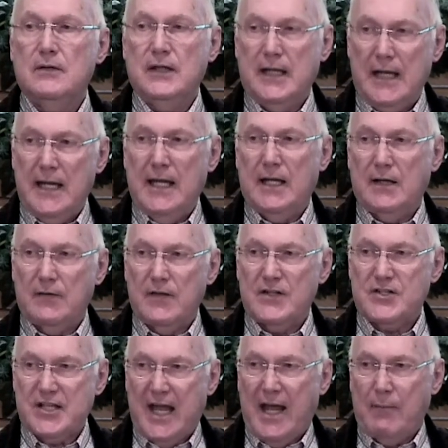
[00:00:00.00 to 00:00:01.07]
The end of
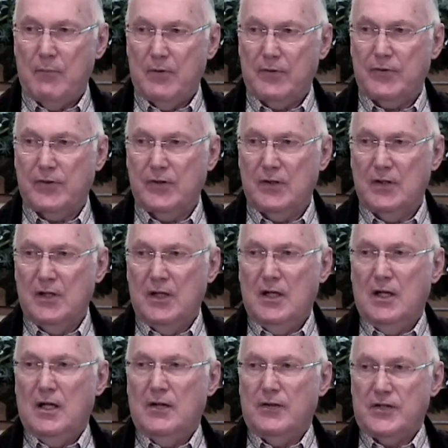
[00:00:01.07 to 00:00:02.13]
the Sabbath,
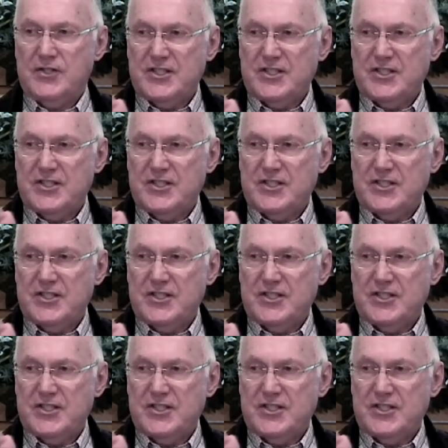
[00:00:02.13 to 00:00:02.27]
the